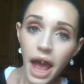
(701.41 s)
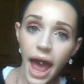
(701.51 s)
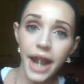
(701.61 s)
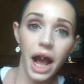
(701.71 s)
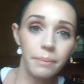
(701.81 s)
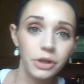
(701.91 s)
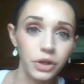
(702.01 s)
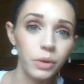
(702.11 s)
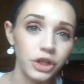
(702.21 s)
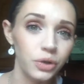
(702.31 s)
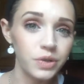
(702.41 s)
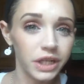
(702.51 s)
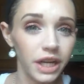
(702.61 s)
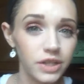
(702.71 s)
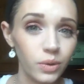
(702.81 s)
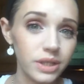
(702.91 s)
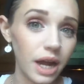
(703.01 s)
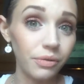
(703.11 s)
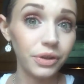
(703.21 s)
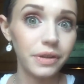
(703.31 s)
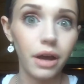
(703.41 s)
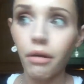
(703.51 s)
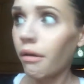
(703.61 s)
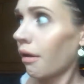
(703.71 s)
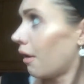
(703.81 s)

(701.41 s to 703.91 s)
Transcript: and I'm the only one using it, so it's not really that.